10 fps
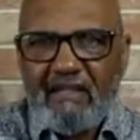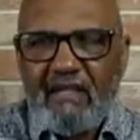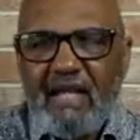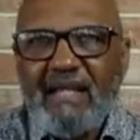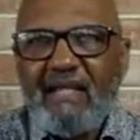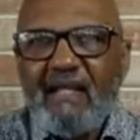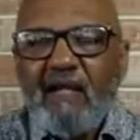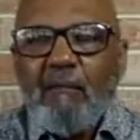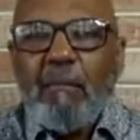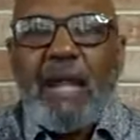like
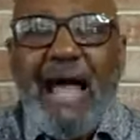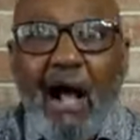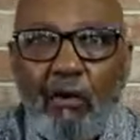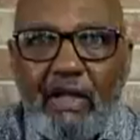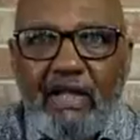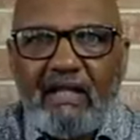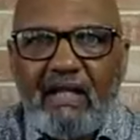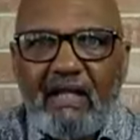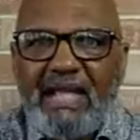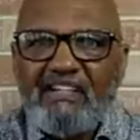plowing,
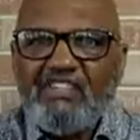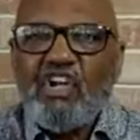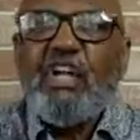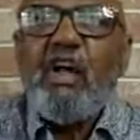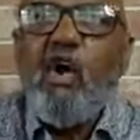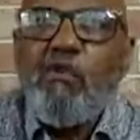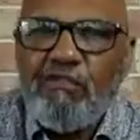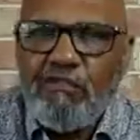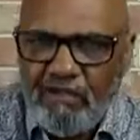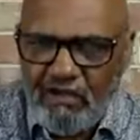like turning
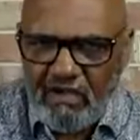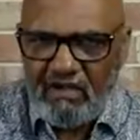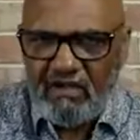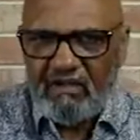over.